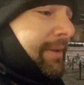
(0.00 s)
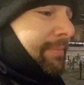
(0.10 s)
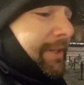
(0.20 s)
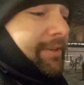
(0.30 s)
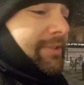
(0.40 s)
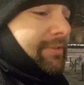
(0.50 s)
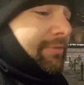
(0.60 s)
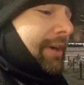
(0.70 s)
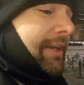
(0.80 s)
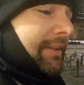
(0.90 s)
Because
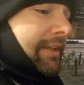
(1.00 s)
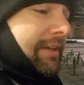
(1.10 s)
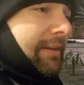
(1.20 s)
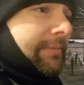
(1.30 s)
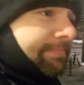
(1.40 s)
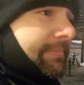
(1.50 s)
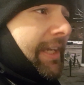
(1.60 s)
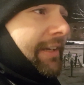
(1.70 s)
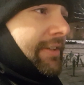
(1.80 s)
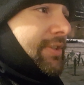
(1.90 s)
frankly,
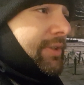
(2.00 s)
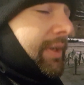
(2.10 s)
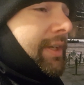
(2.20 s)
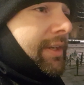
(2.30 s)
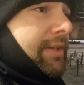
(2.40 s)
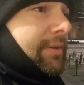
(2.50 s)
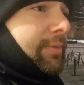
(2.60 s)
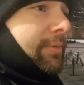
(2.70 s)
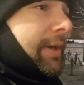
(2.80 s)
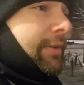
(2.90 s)
it is tricky
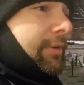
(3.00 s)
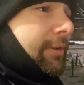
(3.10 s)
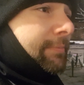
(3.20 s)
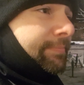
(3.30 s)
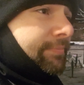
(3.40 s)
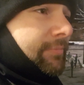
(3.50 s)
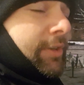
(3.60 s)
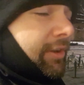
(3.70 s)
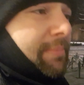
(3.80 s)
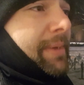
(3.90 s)
when you're
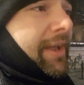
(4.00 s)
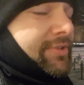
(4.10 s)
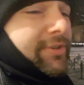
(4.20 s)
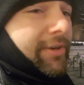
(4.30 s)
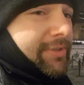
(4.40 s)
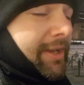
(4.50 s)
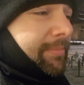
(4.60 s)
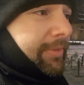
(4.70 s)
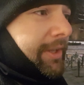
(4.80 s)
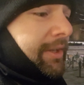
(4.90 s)
not a master of
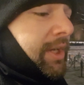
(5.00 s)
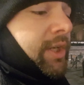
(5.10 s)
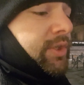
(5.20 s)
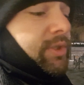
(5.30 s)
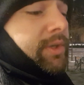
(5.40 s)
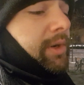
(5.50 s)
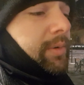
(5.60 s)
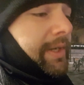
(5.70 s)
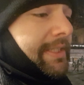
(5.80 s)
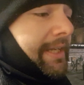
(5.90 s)
something to
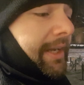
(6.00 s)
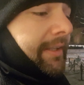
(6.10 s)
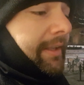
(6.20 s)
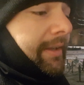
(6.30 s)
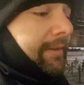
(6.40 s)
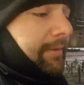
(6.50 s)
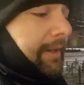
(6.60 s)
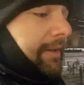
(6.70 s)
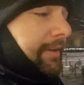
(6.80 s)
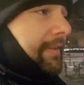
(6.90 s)
know exactly, all
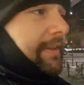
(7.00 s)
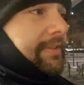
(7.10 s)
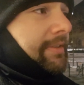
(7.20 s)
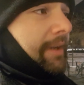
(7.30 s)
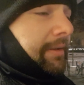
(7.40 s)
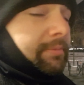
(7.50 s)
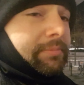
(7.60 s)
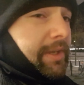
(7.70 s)
right, these, like,